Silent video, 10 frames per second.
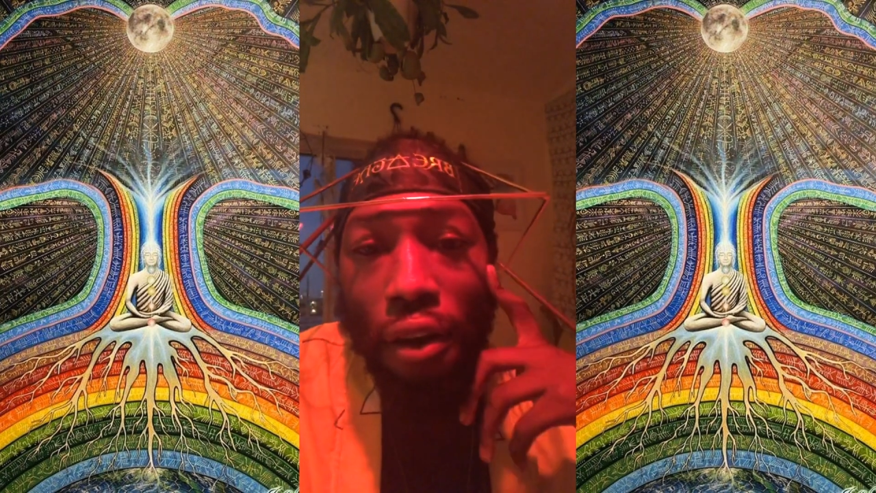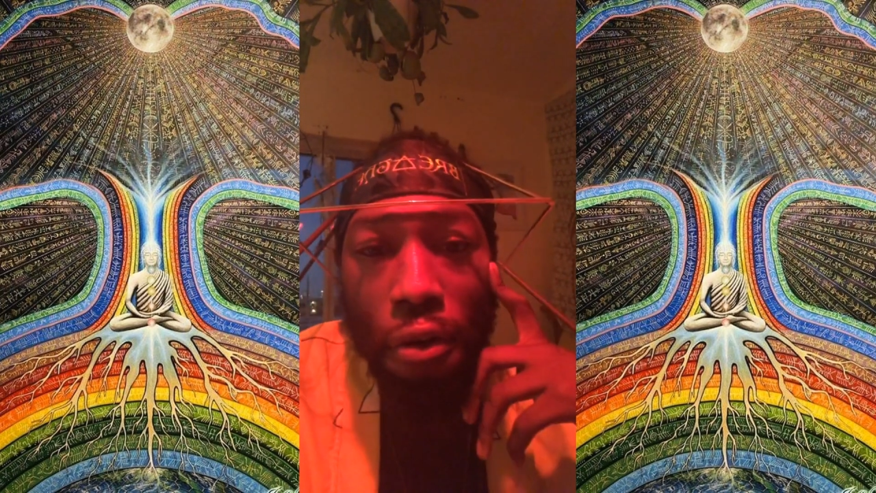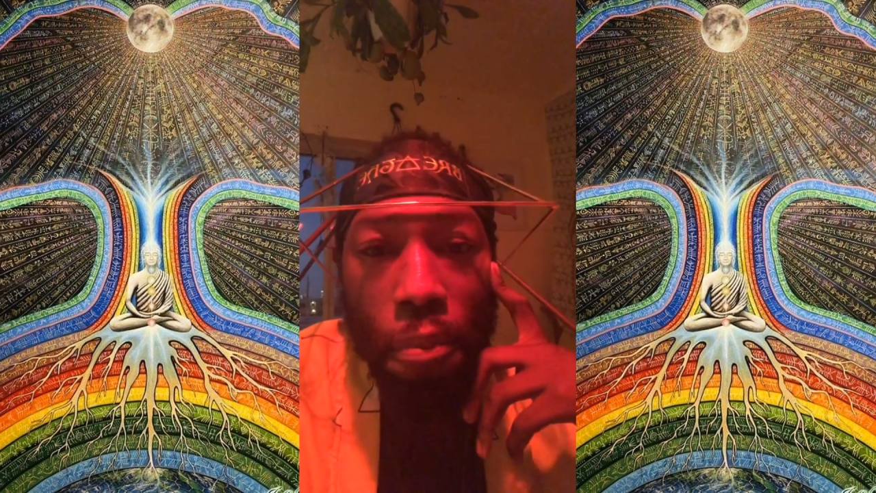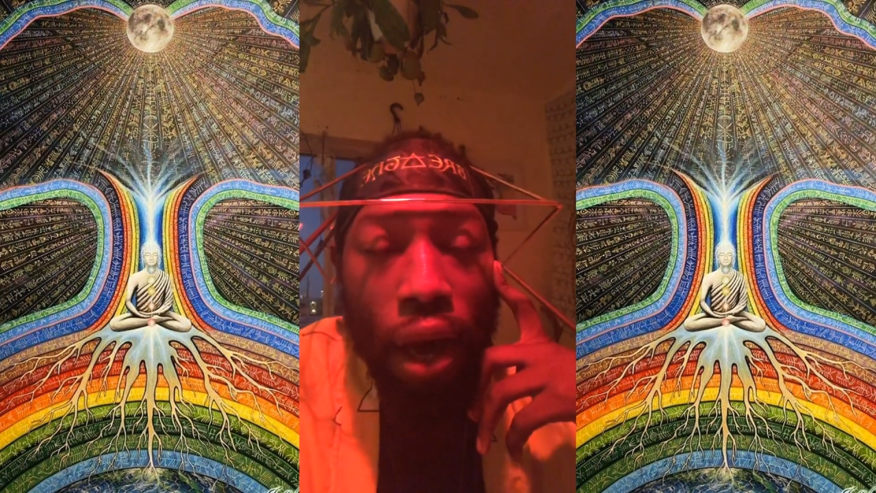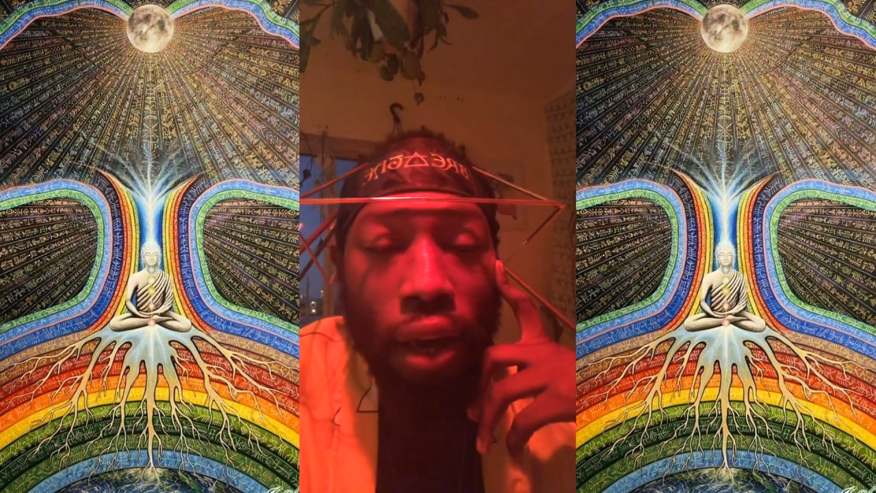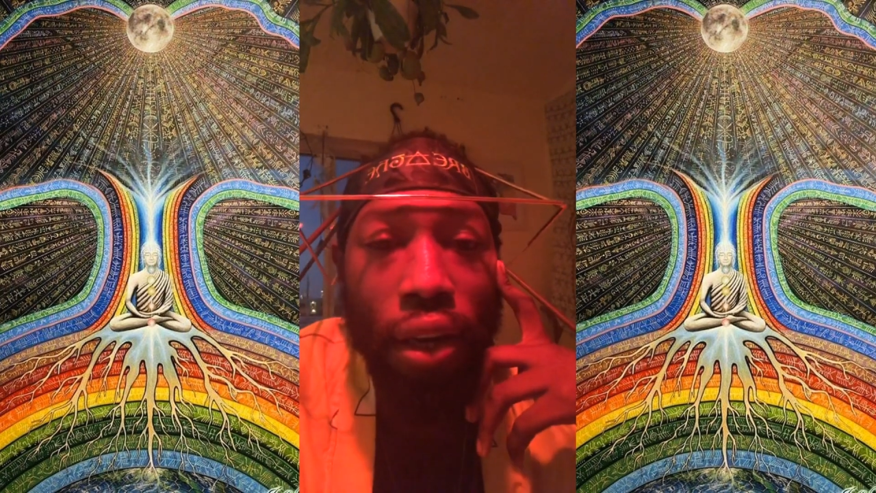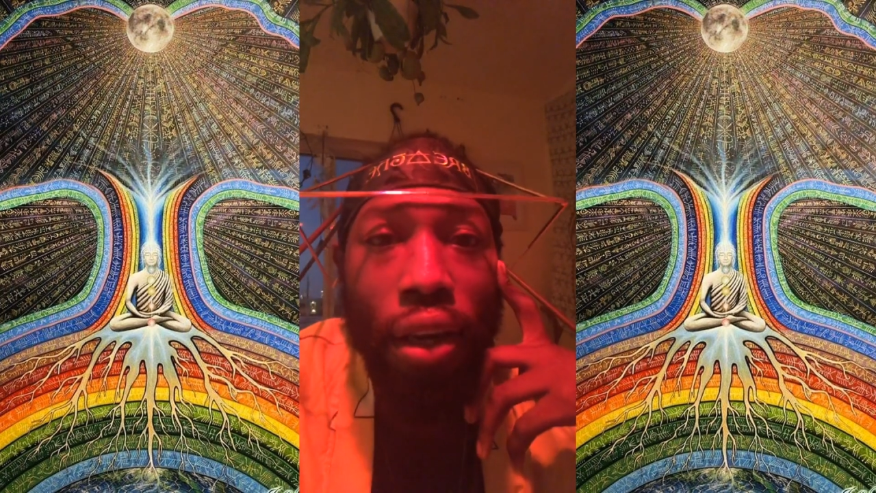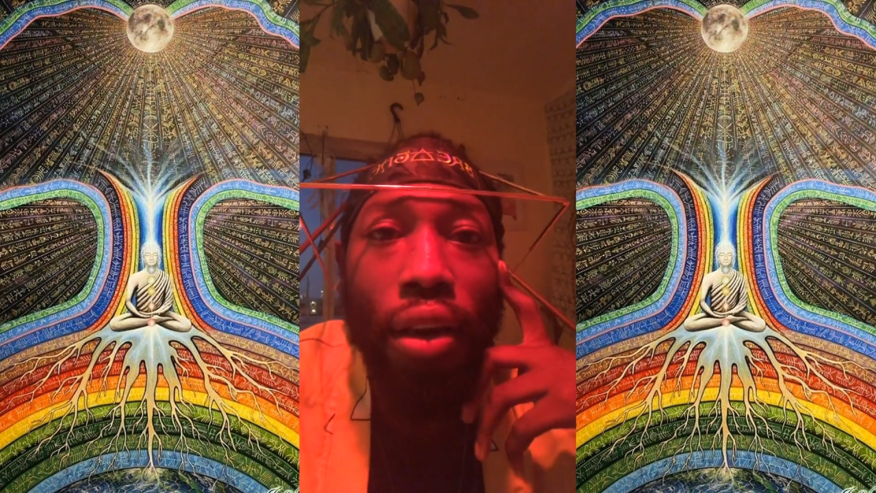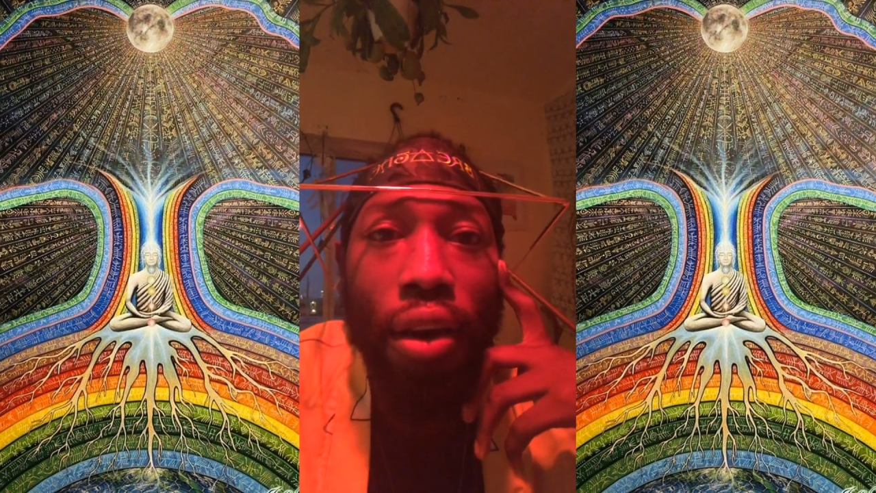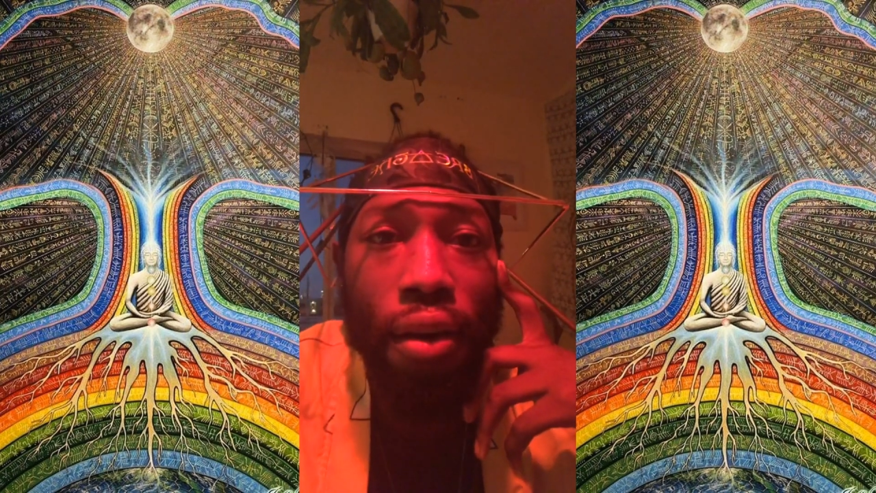
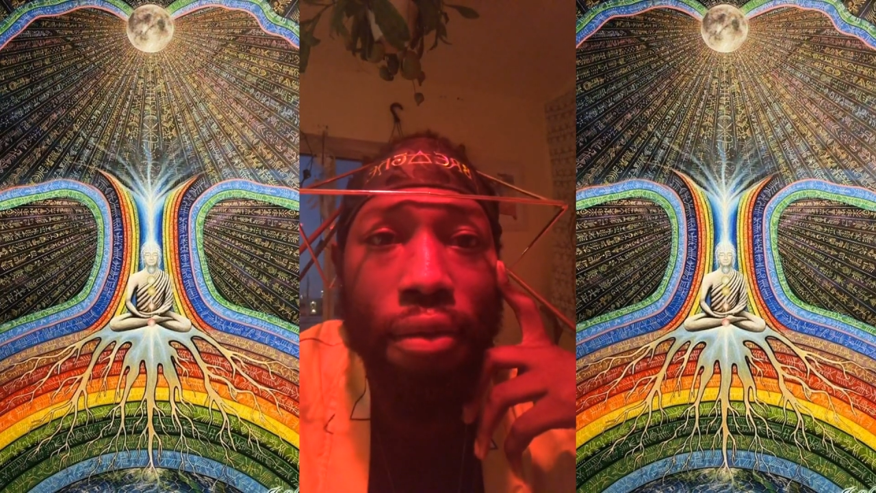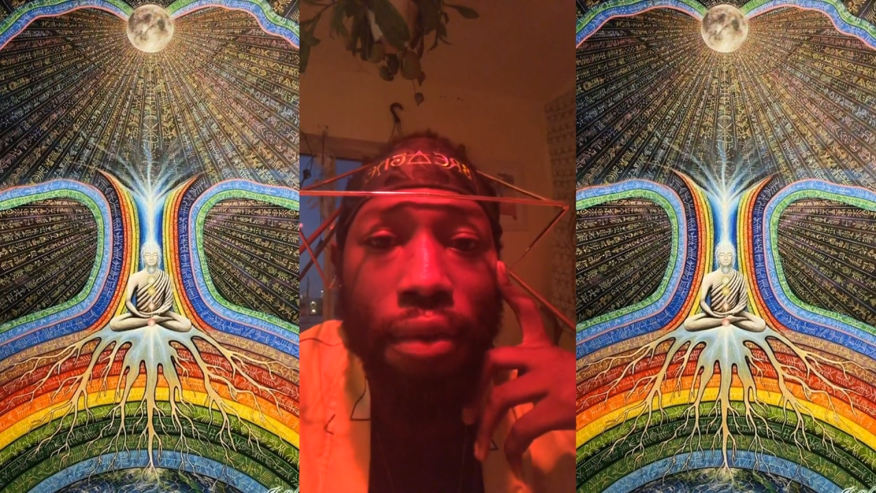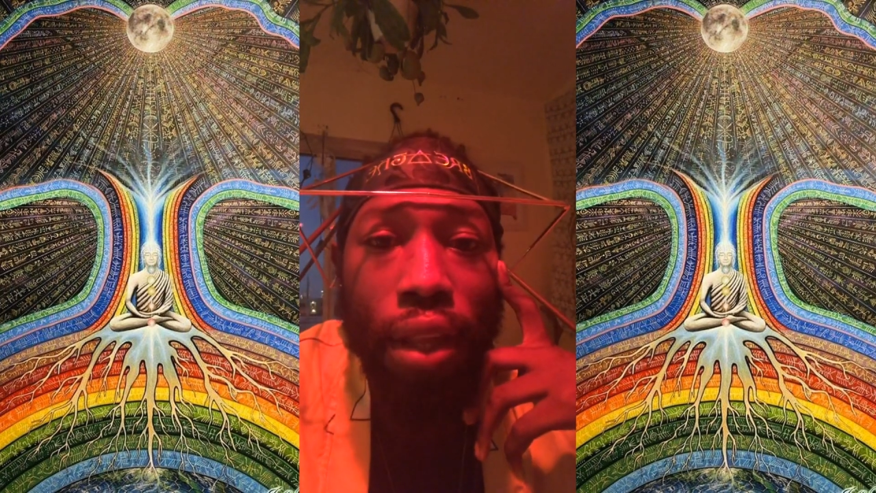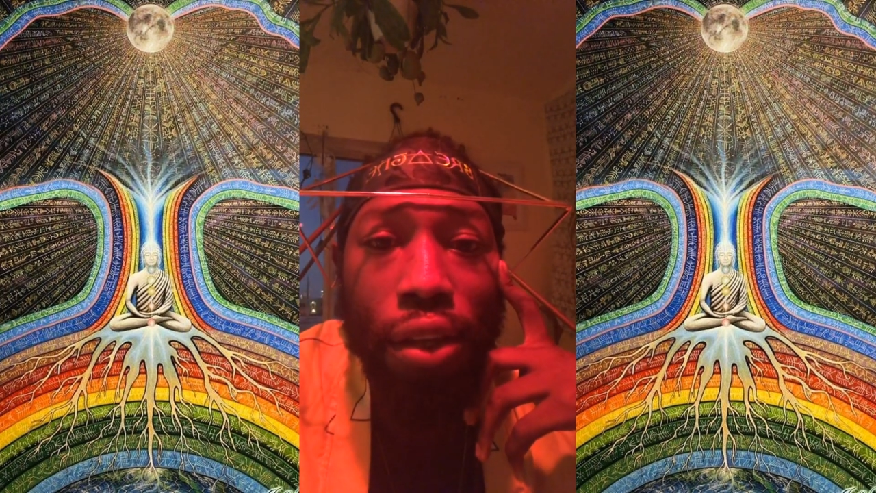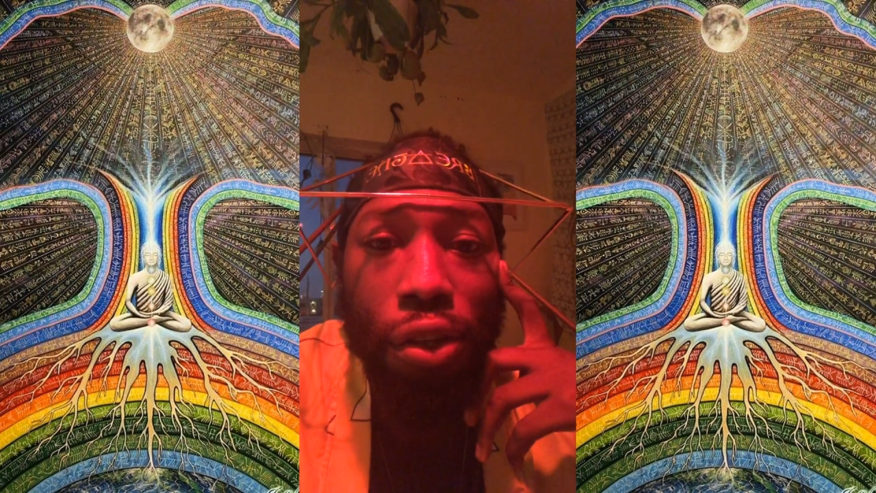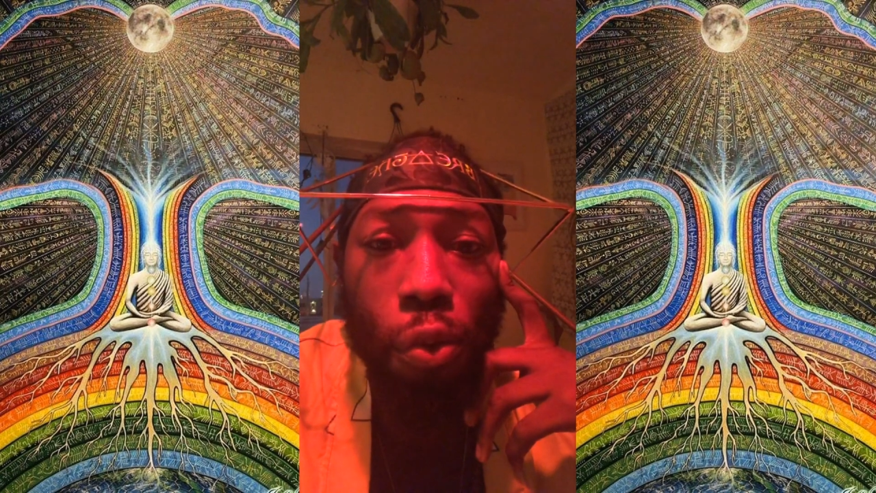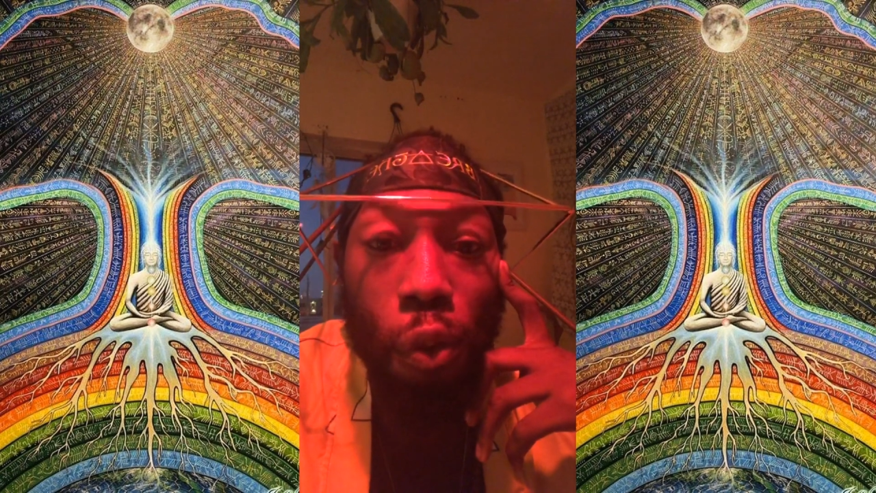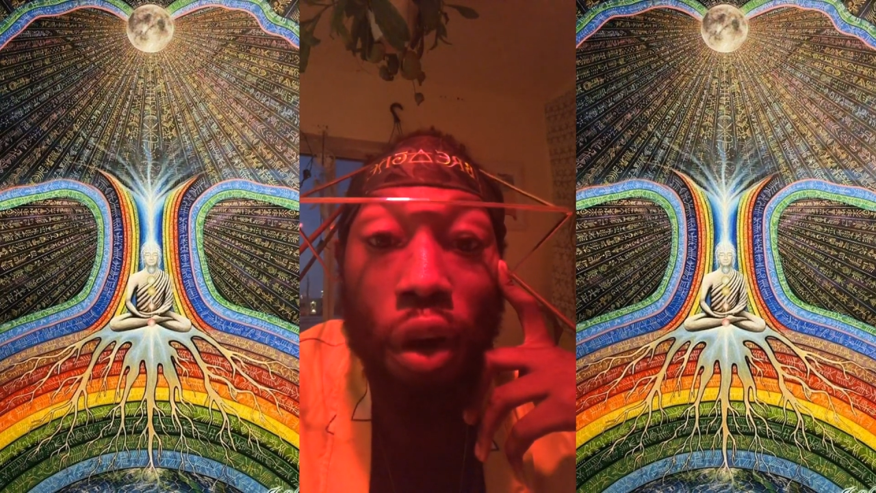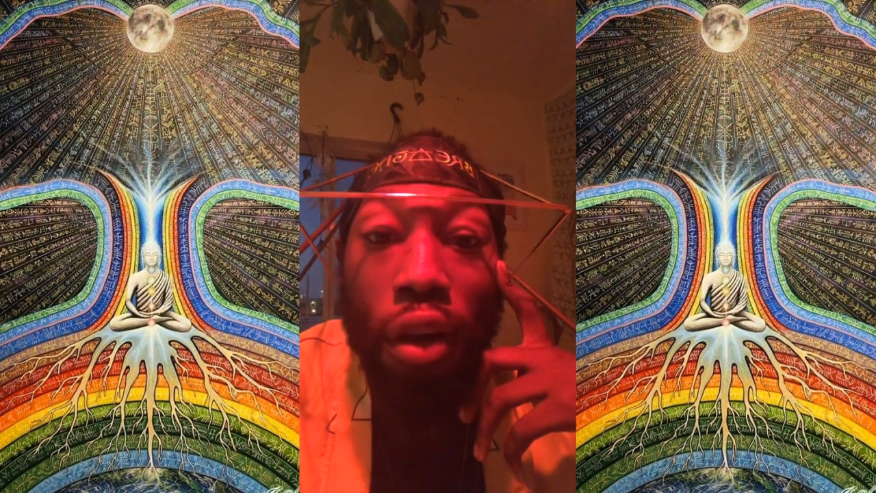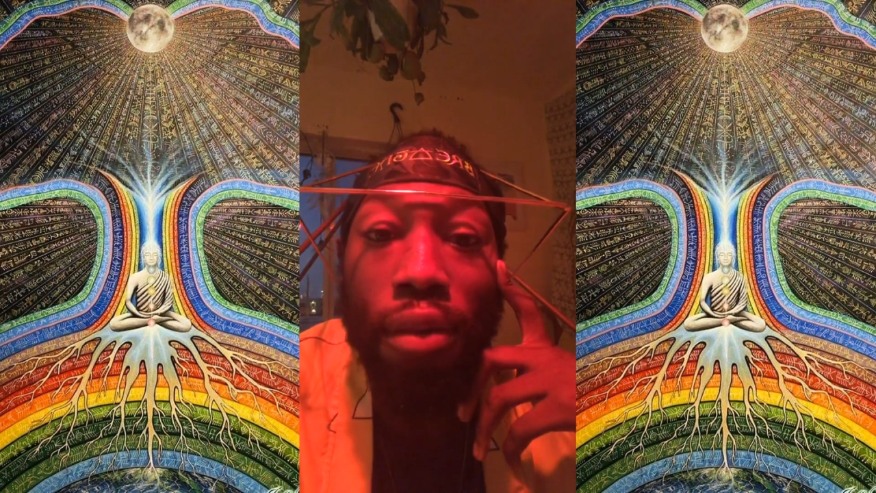reminded of this
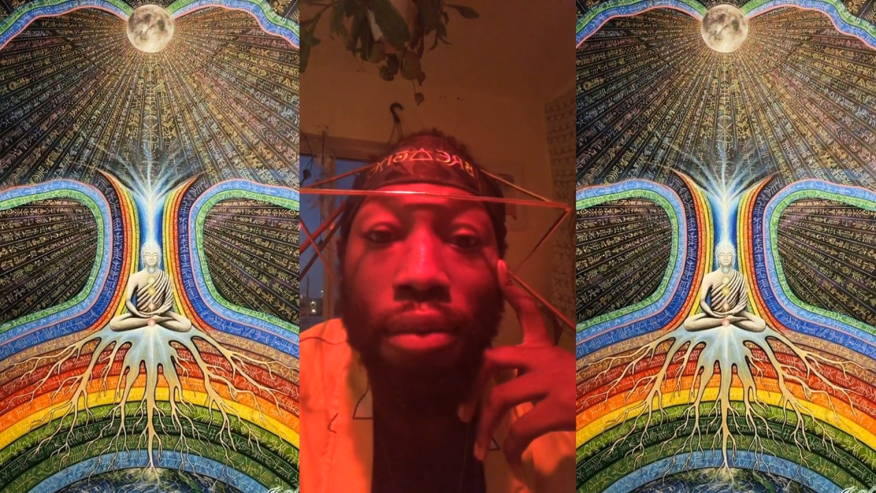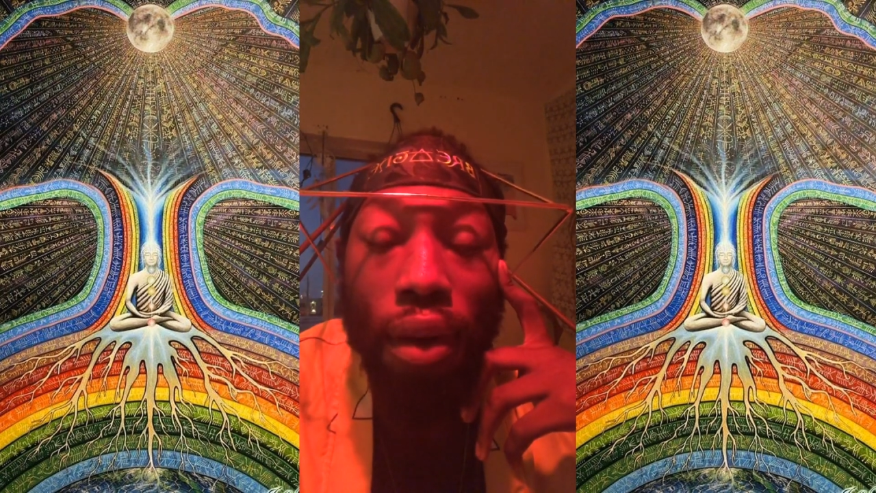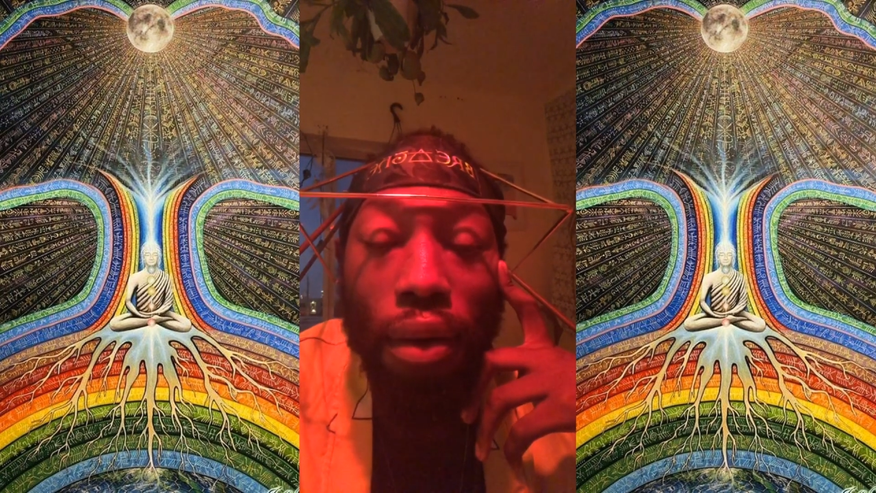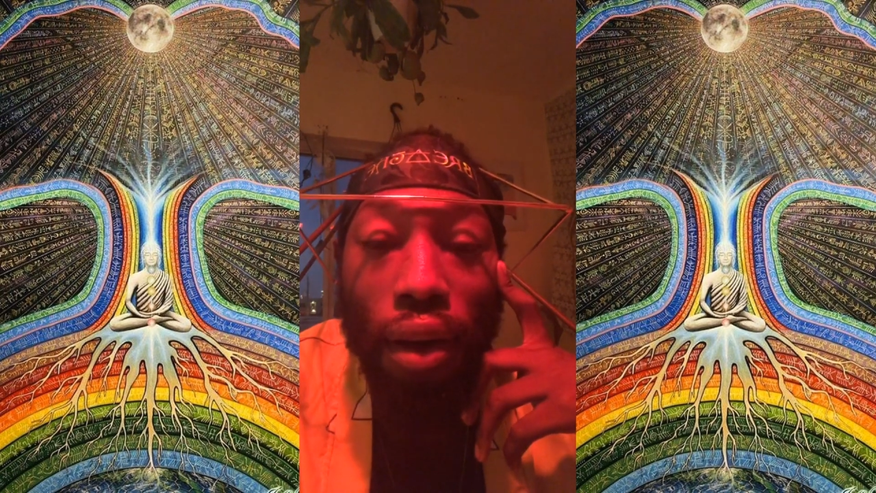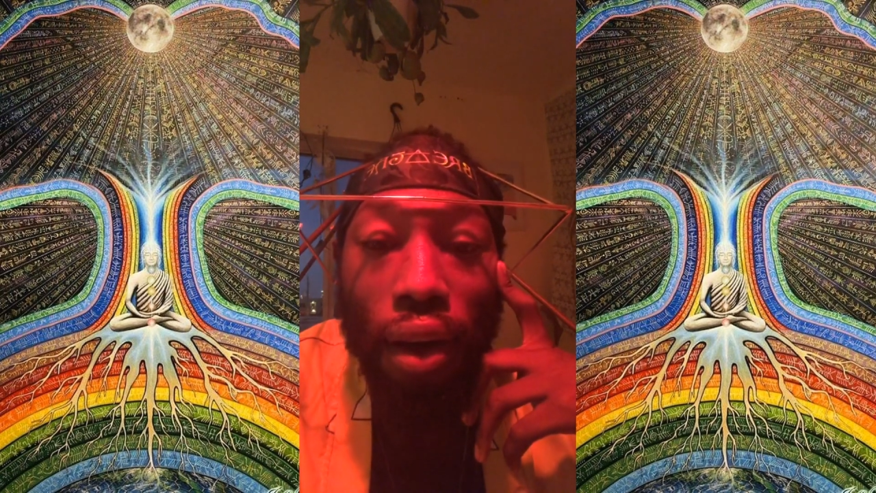one